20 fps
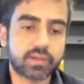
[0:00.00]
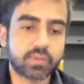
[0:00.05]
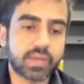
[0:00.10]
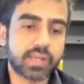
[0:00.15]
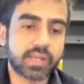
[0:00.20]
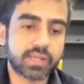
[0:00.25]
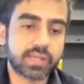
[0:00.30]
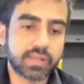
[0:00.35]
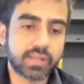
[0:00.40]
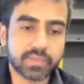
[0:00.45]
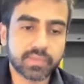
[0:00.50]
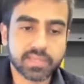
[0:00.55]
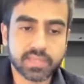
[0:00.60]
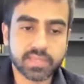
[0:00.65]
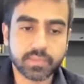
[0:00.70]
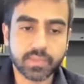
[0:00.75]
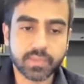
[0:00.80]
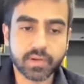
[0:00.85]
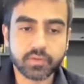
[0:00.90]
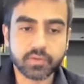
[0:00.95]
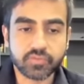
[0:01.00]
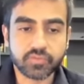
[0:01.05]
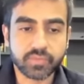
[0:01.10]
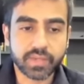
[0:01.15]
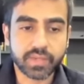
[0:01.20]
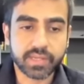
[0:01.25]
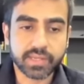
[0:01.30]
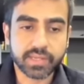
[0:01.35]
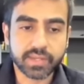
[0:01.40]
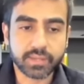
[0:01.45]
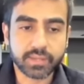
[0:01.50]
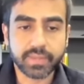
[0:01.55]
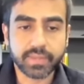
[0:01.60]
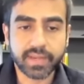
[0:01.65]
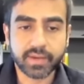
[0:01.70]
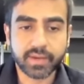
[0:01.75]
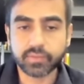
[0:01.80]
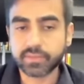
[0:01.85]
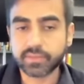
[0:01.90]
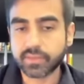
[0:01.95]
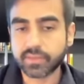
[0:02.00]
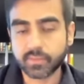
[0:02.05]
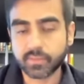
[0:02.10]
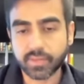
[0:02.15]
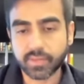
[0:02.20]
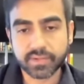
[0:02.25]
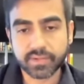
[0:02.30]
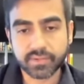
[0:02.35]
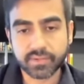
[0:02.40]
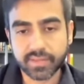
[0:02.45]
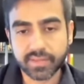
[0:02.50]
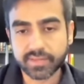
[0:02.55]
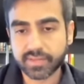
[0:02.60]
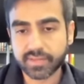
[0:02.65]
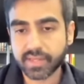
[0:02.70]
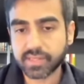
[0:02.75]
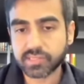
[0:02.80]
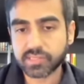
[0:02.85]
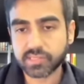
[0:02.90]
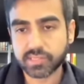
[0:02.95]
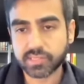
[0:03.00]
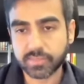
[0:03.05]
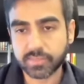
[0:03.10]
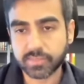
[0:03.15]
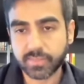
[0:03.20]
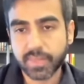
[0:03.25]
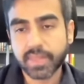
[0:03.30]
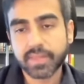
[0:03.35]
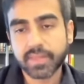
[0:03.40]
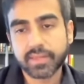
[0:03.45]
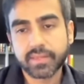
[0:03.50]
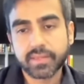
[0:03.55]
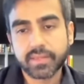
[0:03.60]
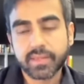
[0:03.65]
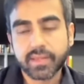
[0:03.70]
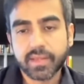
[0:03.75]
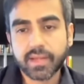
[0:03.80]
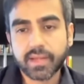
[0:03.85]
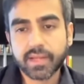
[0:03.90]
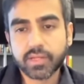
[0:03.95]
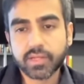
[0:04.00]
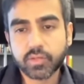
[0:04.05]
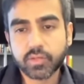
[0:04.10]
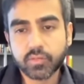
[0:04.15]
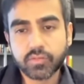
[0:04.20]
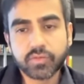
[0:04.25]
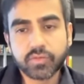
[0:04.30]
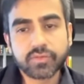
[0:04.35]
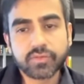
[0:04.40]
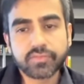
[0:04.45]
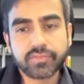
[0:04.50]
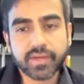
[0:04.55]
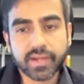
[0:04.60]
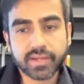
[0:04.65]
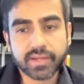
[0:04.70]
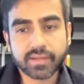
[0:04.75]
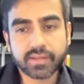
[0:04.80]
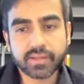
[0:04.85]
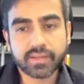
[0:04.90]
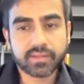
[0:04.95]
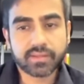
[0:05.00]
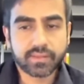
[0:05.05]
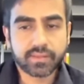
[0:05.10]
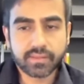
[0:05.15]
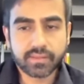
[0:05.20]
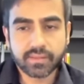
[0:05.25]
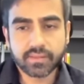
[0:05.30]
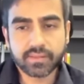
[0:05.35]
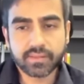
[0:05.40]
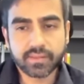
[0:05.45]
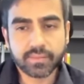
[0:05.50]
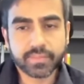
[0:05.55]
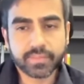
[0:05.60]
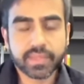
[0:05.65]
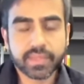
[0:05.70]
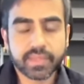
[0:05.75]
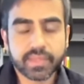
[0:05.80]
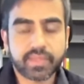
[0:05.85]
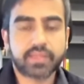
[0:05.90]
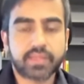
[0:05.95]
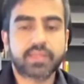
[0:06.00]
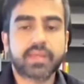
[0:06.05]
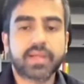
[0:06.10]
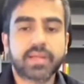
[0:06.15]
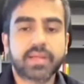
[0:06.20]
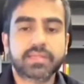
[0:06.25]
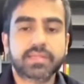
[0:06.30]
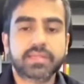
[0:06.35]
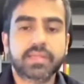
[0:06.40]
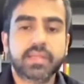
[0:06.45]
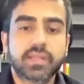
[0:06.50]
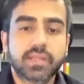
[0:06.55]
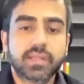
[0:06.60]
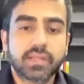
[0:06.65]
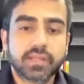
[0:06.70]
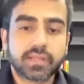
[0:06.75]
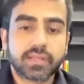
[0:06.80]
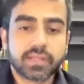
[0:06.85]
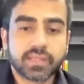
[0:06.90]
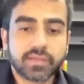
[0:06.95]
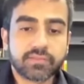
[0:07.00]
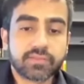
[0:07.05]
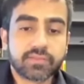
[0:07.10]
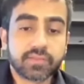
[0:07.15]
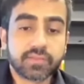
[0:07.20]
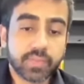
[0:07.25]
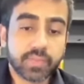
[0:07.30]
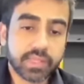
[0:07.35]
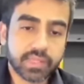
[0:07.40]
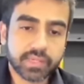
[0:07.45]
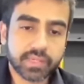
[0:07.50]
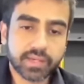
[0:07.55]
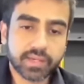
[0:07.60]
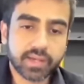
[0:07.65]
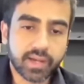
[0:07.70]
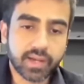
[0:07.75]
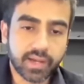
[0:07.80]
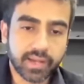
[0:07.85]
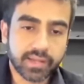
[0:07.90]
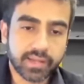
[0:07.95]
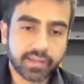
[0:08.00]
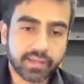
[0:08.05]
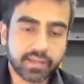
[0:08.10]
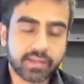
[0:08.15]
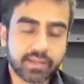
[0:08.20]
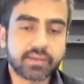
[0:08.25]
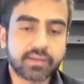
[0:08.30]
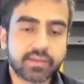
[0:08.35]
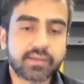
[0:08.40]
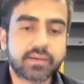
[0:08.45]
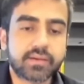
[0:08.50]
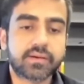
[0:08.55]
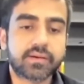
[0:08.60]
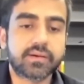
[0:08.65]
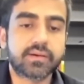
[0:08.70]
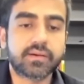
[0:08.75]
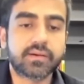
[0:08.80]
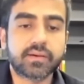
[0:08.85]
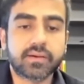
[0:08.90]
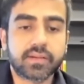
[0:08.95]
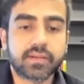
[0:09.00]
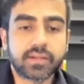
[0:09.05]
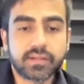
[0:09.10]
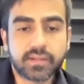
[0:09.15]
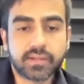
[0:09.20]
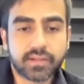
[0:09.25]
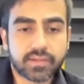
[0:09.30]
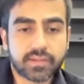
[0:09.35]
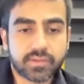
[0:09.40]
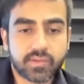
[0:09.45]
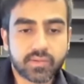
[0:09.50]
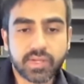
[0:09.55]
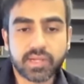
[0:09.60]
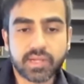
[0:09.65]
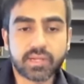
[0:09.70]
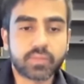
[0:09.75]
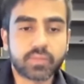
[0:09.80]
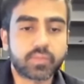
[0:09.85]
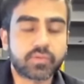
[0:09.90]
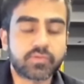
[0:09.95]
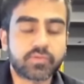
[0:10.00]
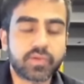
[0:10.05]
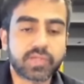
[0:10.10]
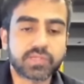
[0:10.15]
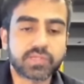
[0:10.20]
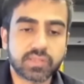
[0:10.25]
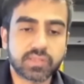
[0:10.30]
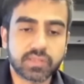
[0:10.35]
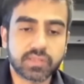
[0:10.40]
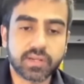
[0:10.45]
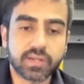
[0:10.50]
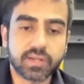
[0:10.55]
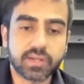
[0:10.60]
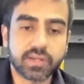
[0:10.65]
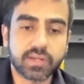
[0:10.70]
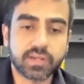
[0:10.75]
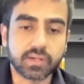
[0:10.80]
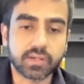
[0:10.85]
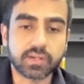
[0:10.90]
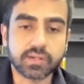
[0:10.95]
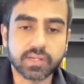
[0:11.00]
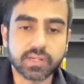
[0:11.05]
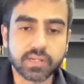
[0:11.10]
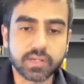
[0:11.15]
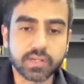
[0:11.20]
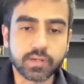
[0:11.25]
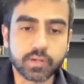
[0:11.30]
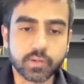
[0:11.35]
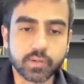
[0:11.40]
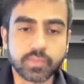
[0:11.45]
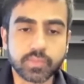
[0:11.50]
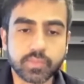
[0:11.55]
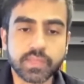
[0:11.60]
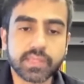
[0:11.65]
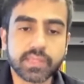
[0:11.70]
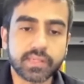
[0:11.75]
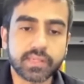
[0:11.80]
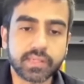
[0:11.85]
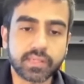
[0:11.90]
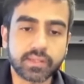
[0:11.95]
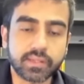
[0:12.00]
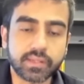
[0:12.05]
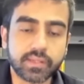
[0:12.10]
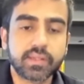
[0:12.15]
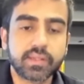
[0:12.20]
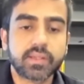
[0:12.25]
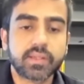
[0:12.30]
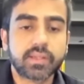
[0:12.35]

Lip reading: 20 times the amount of money I made on this one transaction, I knew for a fact that this is something that gives me a high and a industry and a profession that I would continue to be in